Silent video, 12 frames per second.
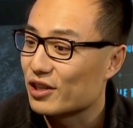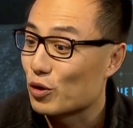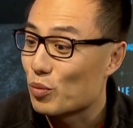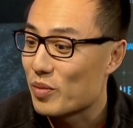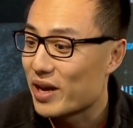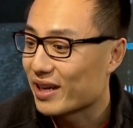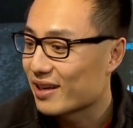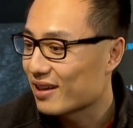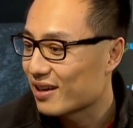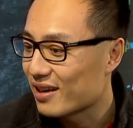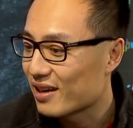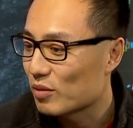you know, make
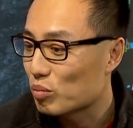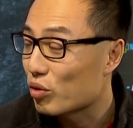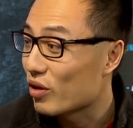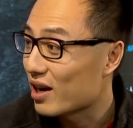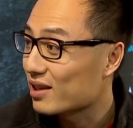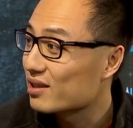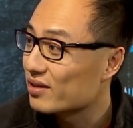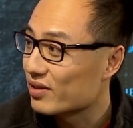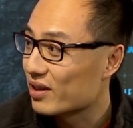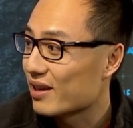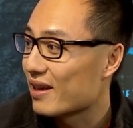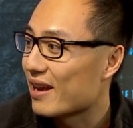uh, productive
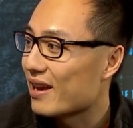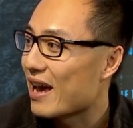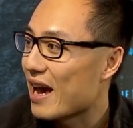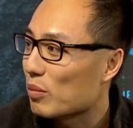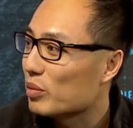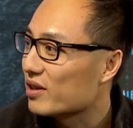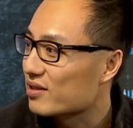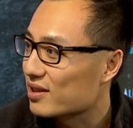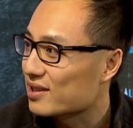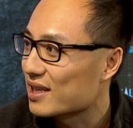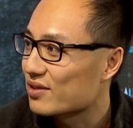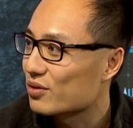and, and, and mm-hmm. happy and
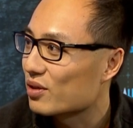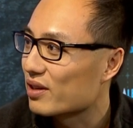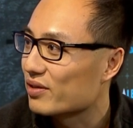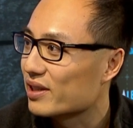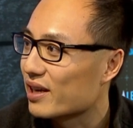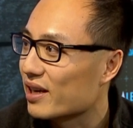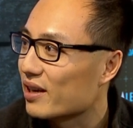successful every day.